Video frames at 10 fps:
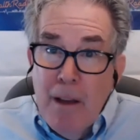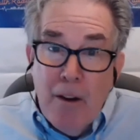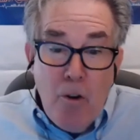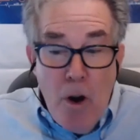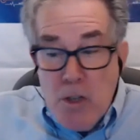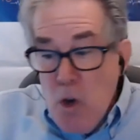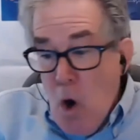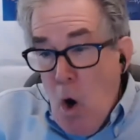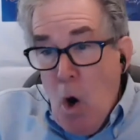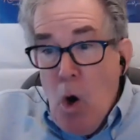across
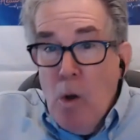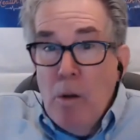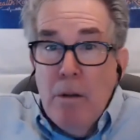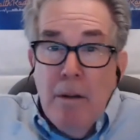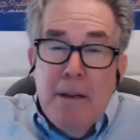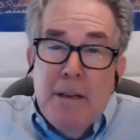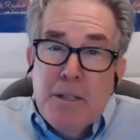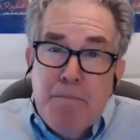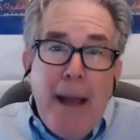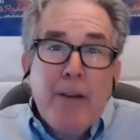all
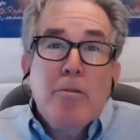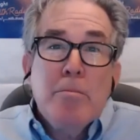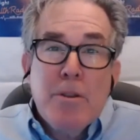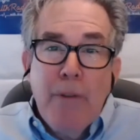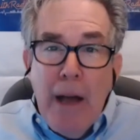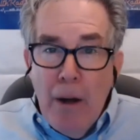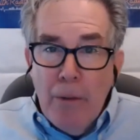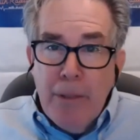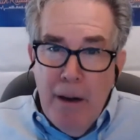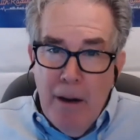spectrums of
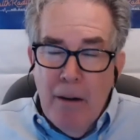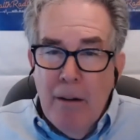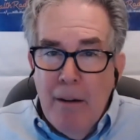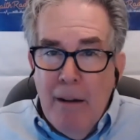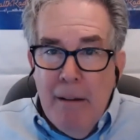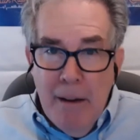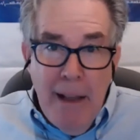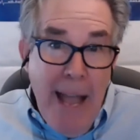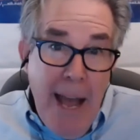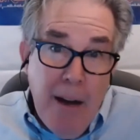healthcare
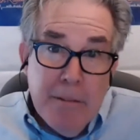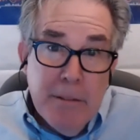have.